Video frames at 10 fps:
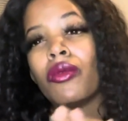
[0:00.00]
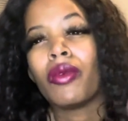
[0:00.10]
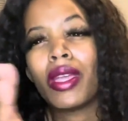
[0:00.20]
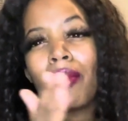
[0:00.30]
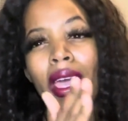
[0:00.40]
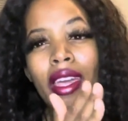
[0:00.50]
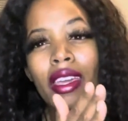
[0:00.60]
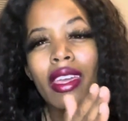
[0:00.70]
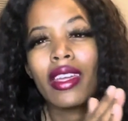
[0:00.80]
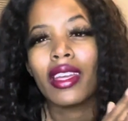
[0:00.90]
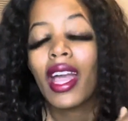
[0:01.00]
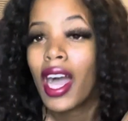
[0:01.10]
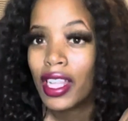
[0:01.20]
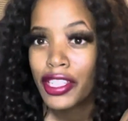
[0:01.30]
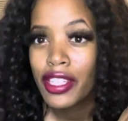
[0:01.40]
way back in
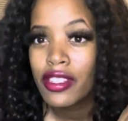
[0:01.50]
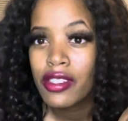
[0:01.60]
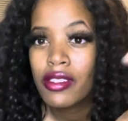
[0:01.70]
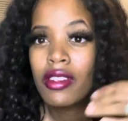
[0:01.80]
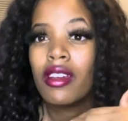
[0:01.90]
college.